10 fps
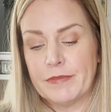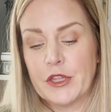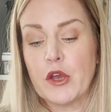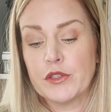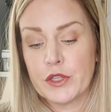
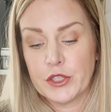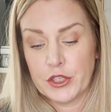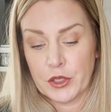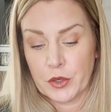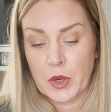those are the
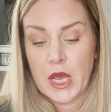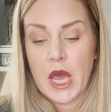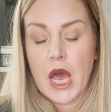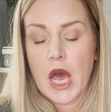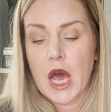two.
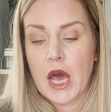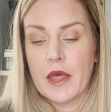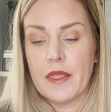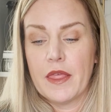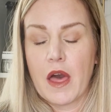
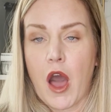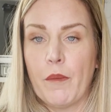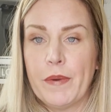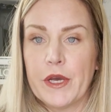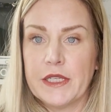
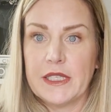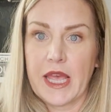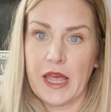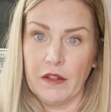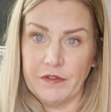I'll put
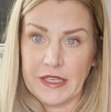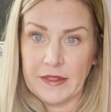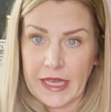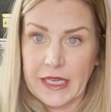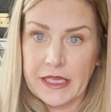
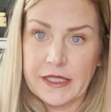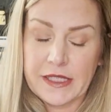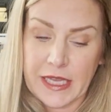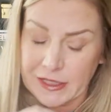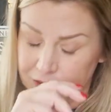LVLenka's
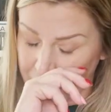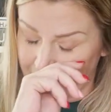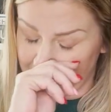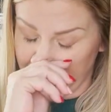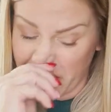
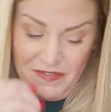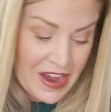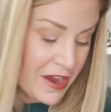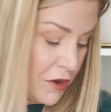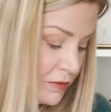Instagram
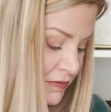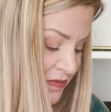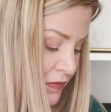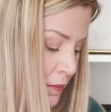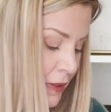profile
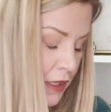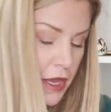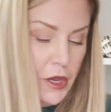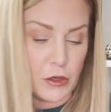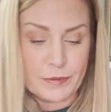
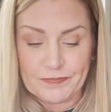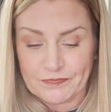below